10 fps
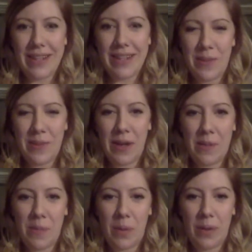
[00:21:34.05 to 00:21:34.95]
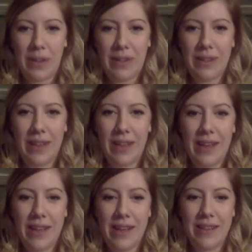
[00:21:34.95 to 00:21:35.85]
It's very important
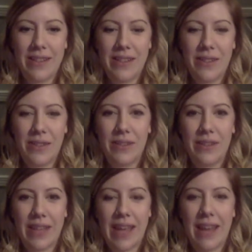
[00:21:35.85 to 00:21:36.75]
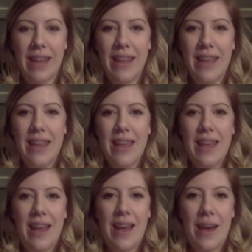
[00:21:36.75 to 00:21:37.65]
to look at.
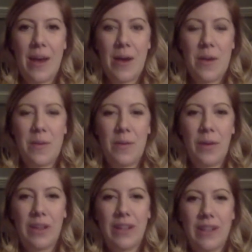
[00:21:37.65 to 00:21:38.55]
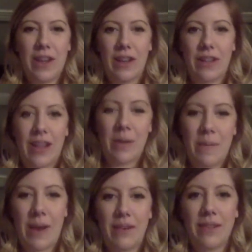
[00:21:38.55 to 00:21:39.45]
We're going to talk a lot
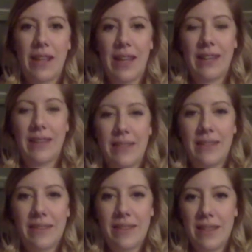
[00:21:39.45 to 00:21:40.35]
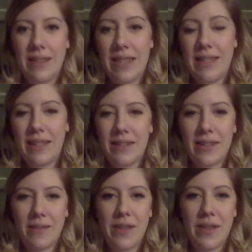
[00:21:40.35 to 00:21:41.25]
about the details
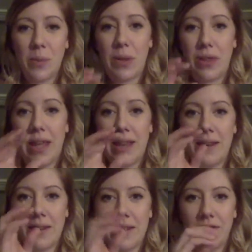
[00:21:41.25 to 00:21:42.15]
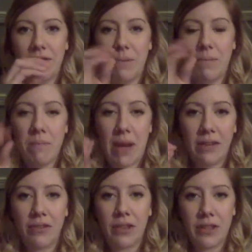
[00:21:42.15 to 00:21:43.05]
of this within different
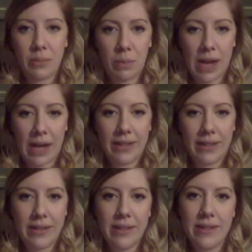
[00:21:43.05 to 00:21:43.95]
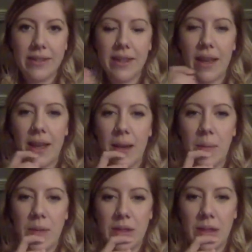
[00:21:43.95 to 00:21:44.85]
mindfulness practices.
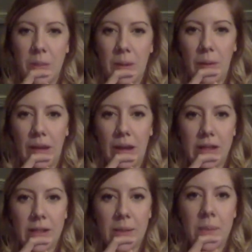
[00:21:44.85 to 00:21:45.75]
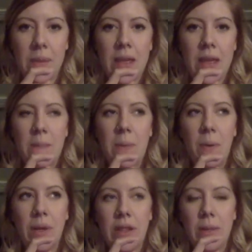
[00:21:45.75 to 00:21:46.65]
It's going to be really awesome. But
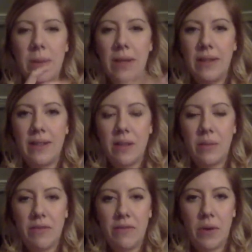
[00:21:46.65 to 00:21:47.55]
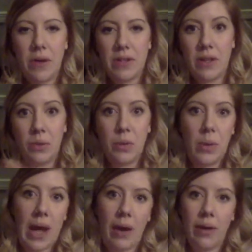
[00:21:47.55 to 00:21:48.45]
one of the big things that we focus on
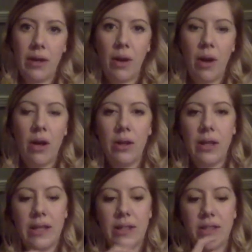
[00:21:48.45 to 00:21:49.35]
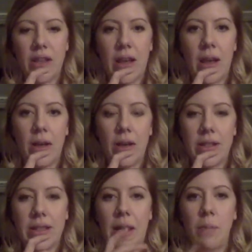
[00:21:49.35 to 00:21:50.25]
throughout it all is a
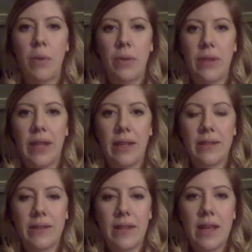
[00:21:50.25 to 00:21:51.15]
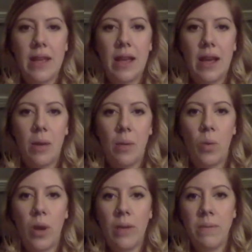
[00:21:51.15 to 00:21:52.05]
couple things.
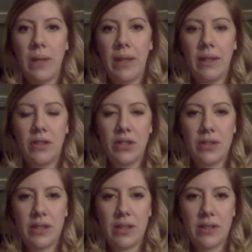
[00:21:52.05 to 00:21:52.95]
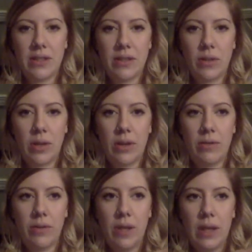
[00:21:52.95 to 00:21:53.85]
One being just this
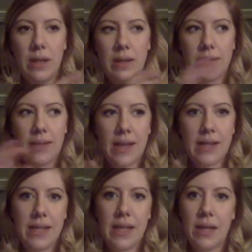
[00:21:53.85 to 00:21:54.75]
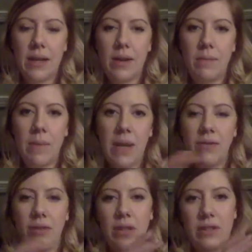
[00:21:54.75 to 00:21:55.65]
idea,
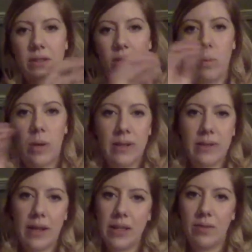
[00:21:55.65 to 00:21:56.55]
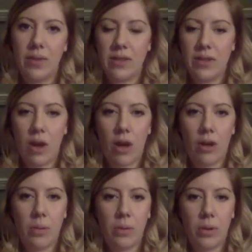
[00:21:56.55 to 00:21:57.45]
mindfulness is a
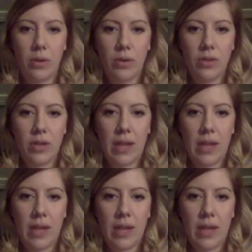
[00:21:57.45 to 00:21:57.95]
one-size-fits-all approach.